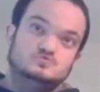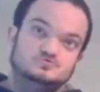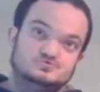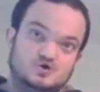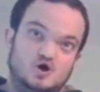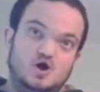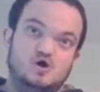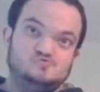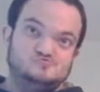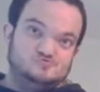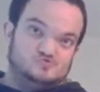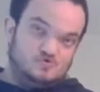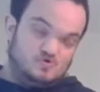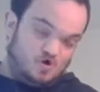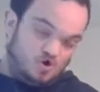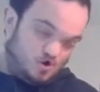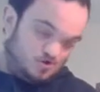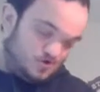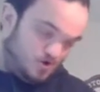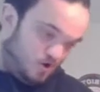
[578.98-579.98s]

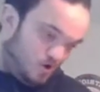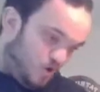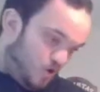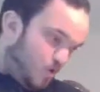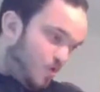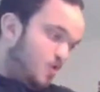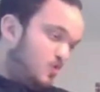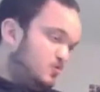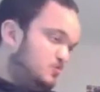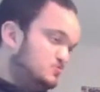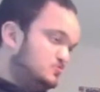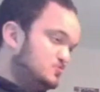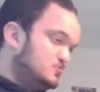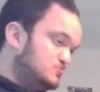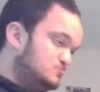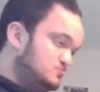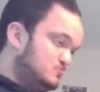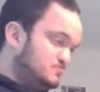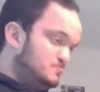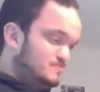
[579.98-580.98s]
charger on
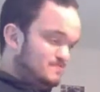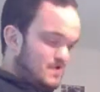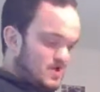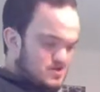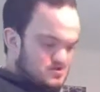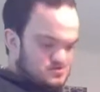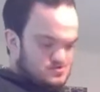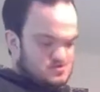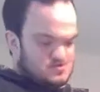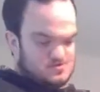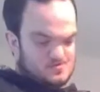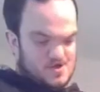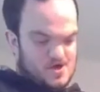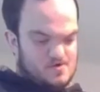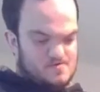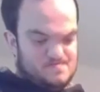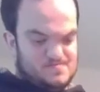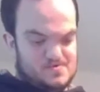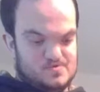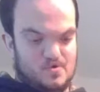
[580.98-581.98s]
all your devices.
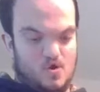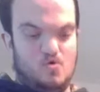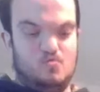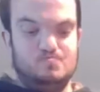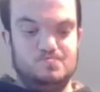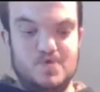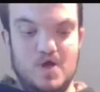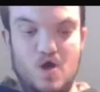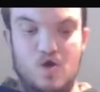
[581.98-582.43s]
Now if you don't